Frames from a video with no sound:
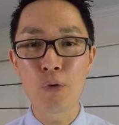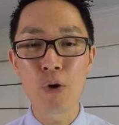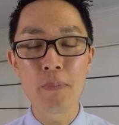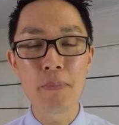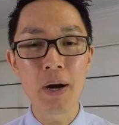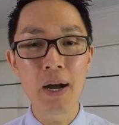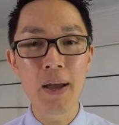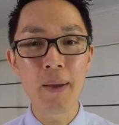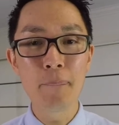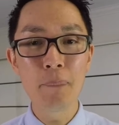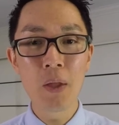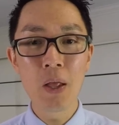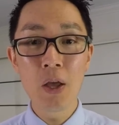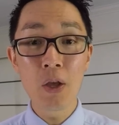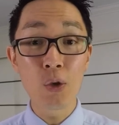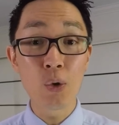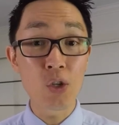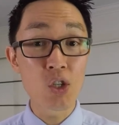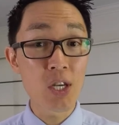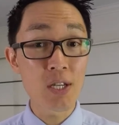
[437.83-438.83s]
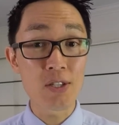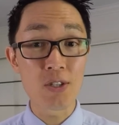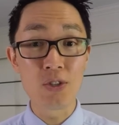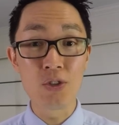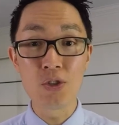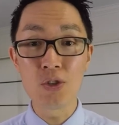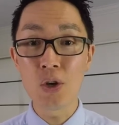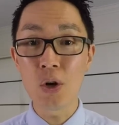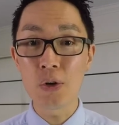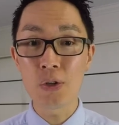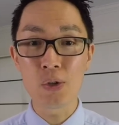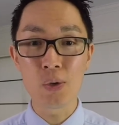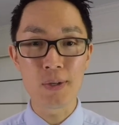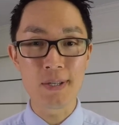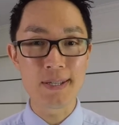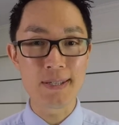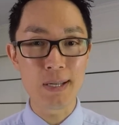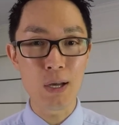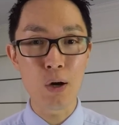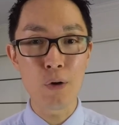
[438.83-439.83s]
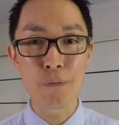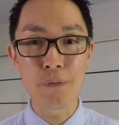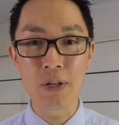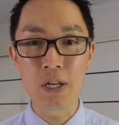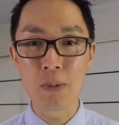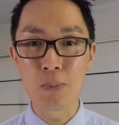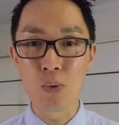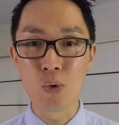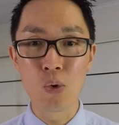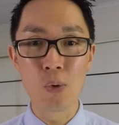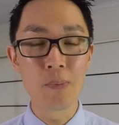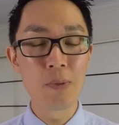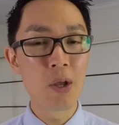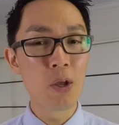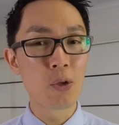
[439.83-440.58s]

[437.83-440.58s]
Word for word: whereby you're just not yourself anymore.